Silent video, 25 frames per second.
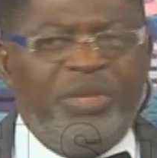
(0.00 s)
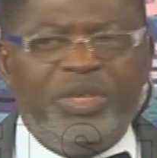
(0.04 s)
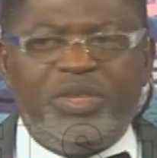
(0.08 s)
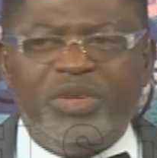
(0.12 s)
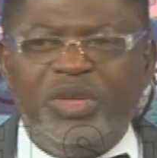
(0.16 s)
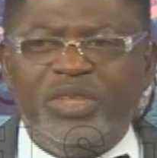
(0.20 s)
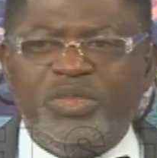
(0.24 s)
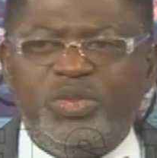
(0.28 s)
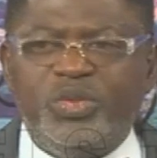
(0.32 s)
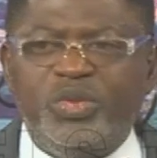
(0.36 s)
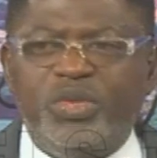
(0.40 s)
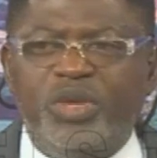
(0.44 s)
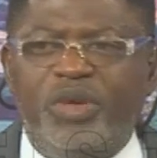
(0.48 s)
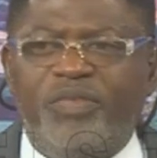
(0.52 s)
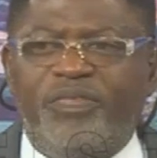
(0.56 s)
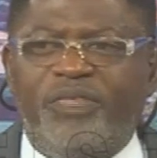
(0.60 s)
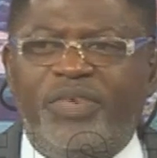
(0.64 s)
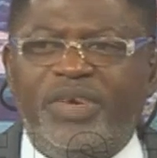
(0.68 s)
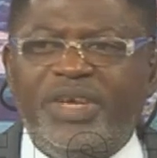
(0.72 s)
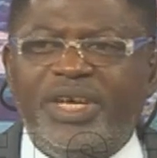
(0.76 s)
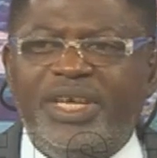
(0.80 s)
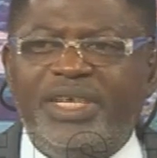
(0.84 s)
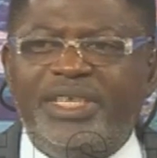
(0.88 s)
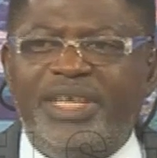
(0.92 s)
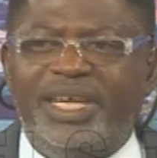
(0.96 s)
Because do not
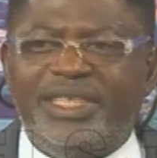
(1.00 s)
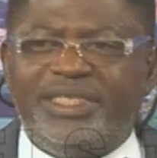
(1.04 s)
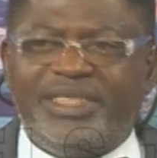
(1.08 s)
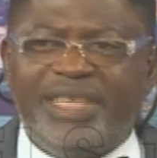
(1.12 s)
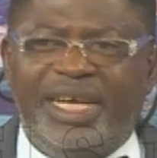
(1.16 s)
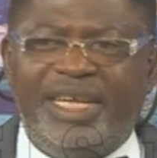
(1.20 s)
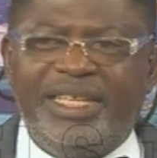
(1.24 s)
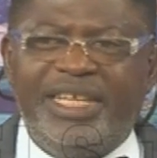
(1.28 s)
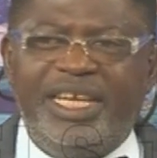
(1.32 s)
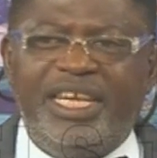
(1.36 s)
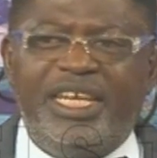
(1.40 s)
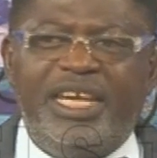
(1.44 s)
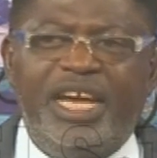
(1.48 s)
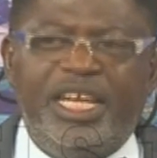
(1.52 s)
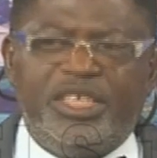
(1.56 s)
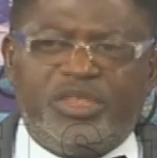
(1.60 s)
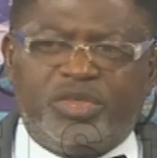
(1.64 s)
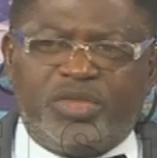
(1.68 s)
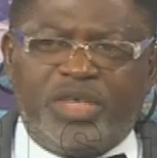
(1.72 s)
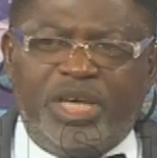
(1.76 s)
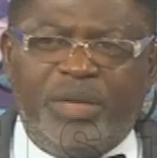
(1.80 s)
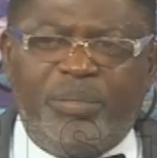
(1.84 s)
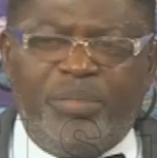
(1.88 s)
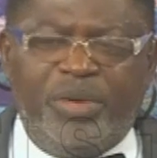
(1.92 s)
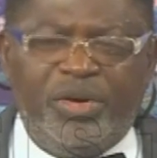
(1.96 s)
forget that an
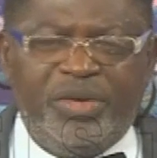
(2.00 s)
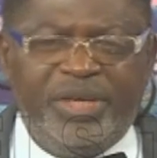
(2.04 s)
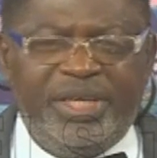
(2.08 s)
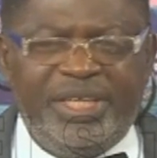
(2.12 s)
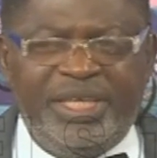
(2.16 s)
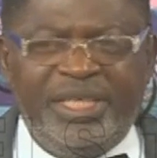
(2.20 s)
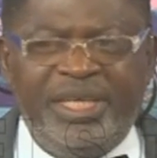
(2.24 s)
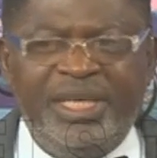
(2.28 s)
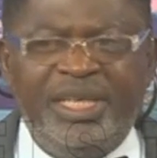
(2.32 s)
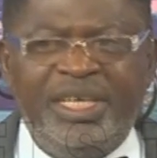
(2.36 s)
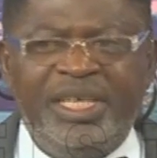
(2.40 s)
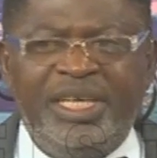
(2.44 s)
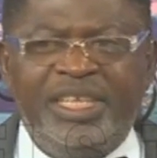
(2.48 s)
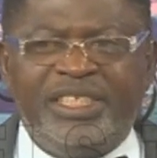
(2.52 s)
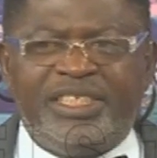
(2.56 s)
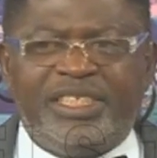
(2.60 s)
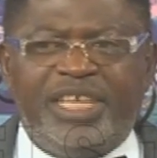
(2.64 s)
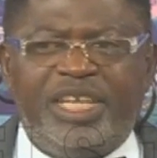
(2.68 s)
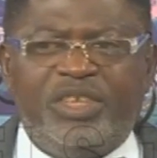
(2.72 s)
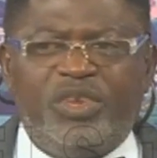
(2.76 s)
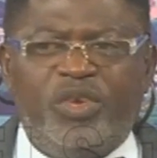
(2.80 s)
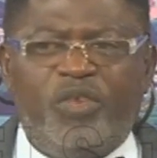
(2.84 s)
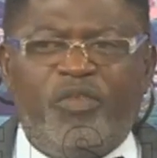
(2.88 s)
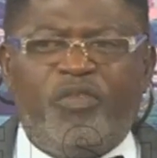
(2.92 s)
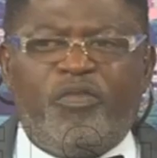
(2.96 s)
electoral body is
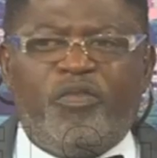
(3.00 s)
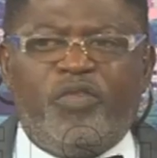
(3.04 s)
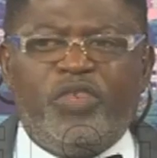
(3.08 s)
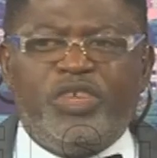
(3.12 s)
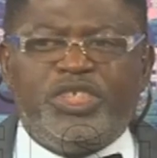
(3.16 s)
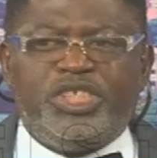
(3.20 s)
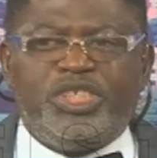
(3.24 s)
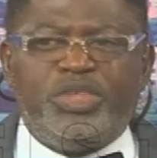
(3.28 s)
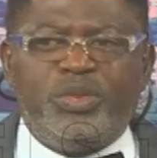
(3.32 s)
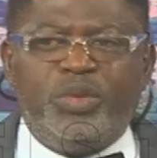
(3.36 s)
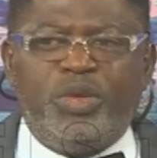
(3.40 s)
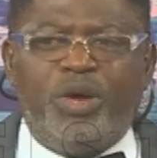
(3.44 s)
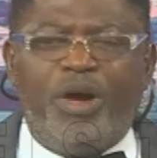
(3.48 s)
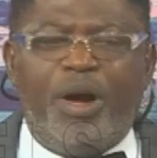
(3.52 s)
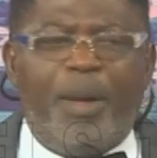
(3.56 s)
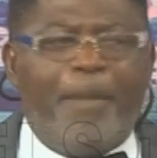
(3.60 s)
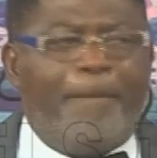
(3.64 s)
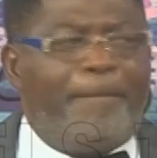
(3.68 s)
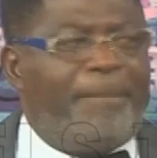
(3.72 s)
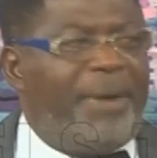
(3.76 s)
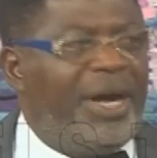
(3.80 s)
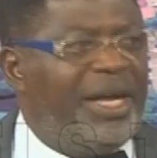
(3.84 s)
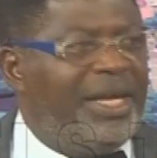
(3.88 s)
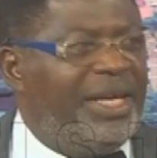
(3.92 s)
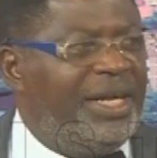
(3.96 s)
an official
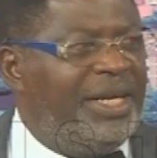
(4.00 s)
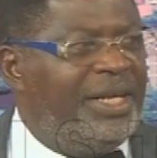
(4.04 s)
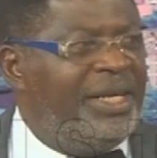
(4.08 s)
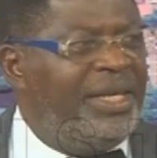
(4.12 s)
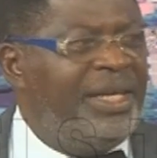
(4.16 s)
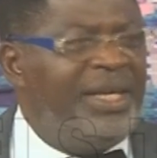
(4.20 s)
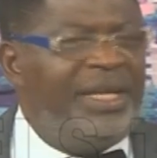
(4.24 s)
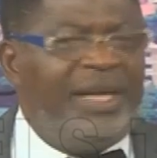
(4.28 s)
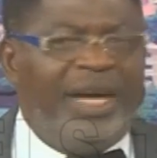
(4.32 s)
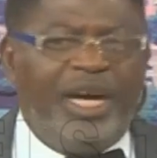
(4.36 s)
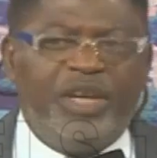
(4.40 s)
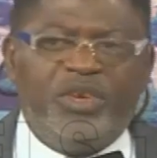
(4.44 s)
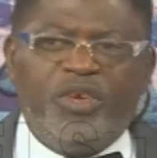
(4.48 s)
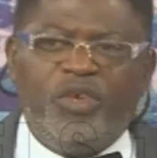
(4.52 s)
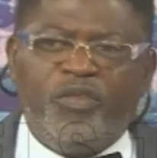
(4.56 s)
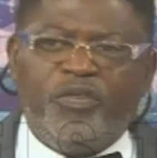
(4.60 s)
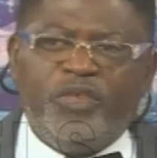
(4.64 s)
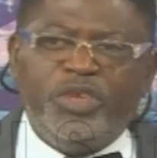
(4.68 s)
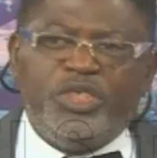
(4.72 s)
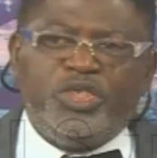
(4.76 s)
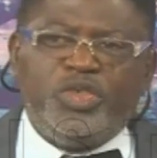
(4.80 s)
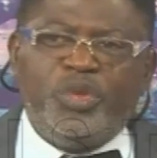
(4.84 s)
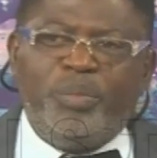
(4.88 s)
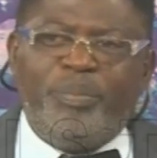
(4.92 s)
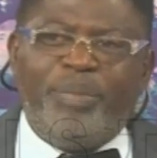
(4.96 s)
umpire, an
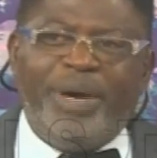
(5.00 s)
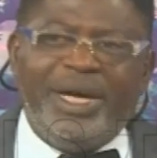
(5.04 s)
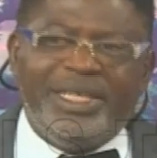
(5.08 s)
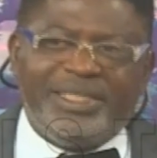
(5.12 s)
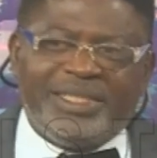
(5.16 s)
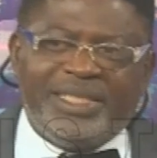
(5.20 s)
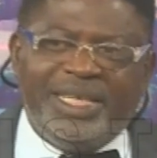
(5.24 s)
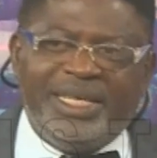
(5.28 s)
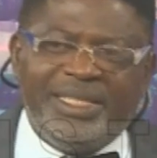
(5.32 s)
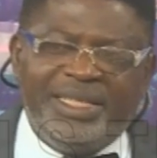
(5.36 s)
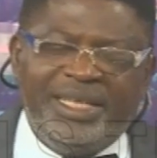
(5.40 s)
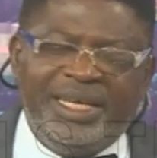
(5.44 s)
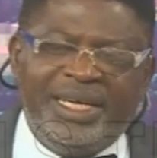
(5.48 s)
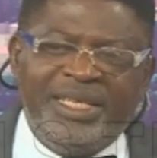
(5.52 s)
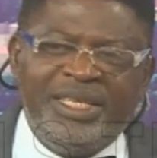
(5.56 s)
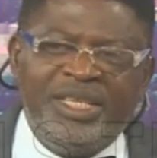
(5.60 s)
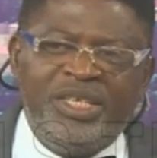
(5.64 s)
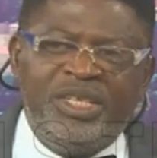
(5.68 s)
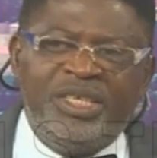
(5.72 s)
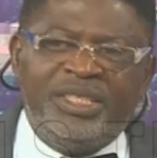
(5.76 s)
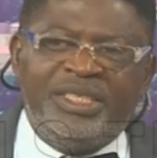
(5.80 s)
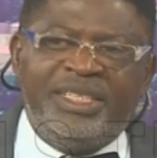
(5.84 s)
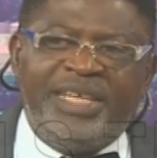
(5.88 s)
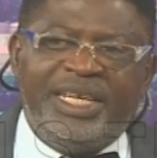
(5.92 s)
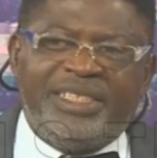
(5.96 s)
official bystander
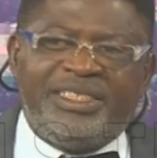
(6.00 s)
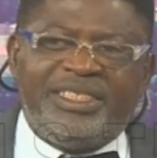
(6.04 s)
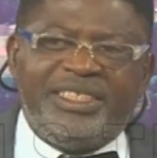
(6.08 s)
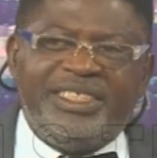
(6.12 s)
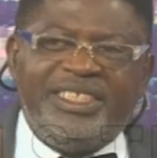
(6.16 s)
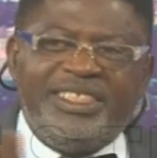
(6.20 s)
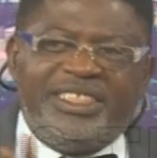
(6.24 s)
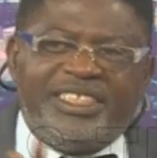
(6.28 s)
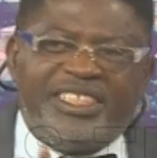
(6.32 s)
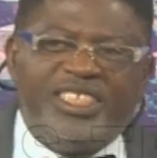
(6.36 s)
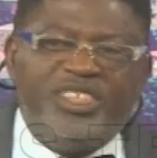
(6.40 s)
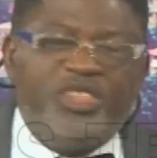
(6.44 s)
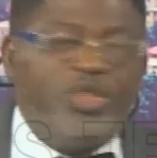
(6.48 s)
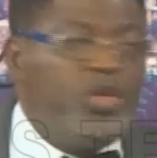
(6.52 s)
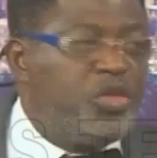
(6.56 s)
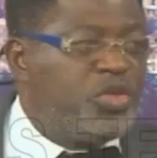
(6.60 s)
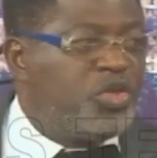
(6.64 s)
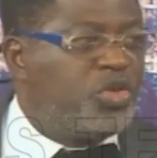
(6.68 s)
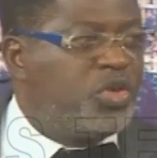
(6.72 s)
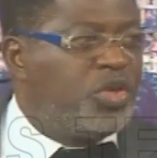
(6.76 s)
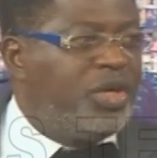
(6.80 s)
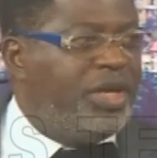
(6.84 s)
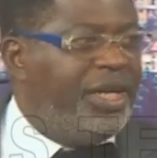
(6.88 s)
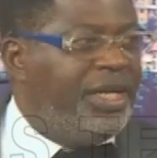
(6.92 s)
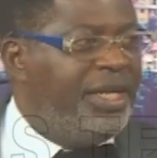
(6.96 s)
that is
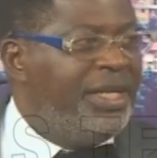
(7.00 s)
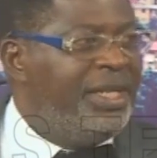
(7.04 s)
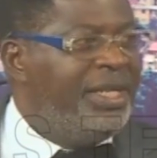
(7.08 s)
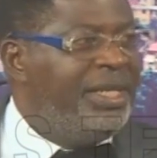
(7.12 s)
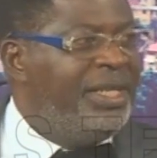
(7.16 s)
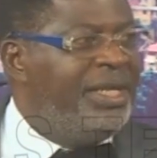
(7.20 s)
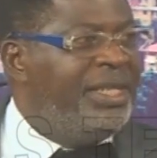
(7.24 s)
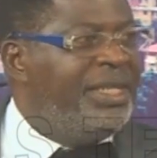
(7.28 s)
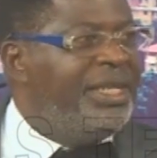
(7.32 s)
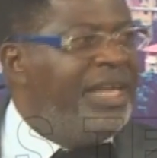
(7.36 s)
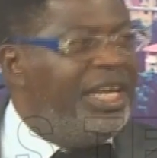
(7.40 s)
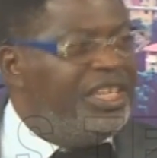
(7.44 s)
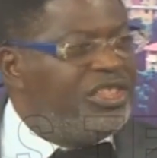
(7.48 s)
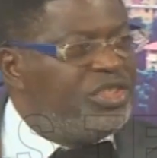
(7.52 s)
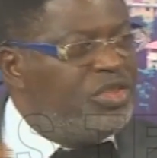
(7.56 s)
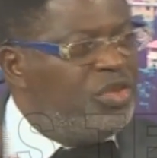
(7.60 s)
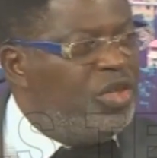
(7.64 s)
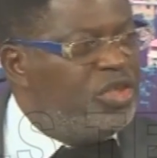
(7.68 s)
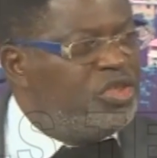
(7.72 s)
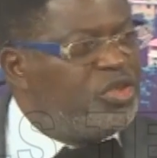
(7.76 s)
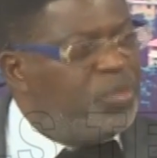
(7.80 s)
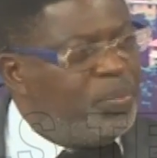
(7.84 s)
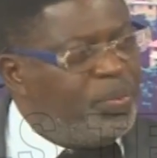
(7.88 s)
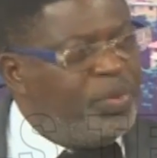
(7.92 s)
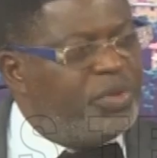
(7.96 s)
neutral, that is
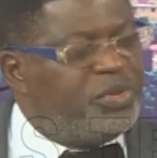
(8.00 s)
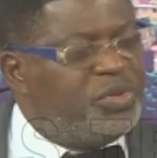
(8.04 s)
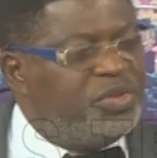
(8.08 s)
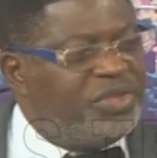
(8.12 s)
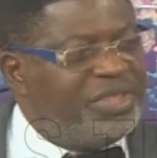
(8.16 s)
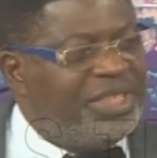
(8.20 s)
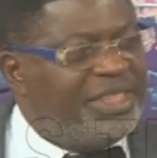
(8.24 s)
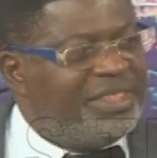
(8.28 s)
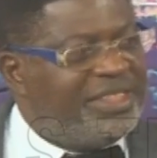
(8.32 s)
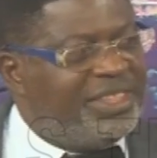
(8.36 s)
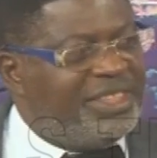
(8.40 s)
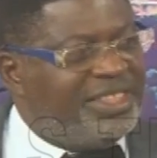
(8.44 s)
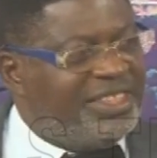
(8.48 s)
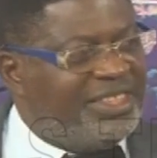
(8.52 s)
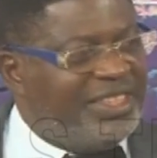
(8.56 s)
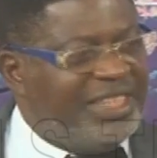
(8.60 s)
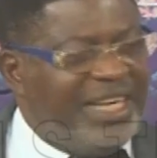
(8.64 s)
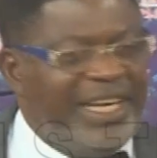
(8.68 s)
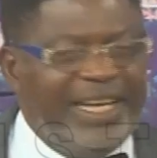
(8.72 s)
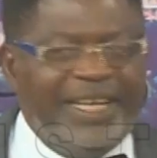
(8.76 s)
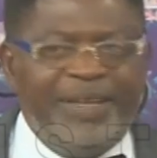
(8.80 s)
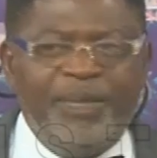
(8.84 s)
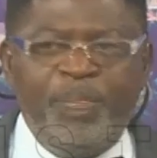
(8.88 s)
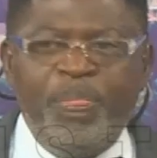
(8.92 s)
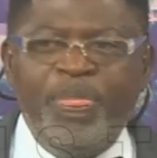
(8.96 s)
not supposed to take
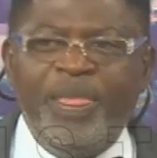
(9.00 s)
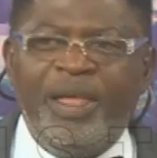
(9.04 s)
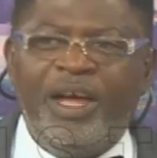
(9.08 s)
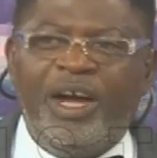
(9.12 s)
side.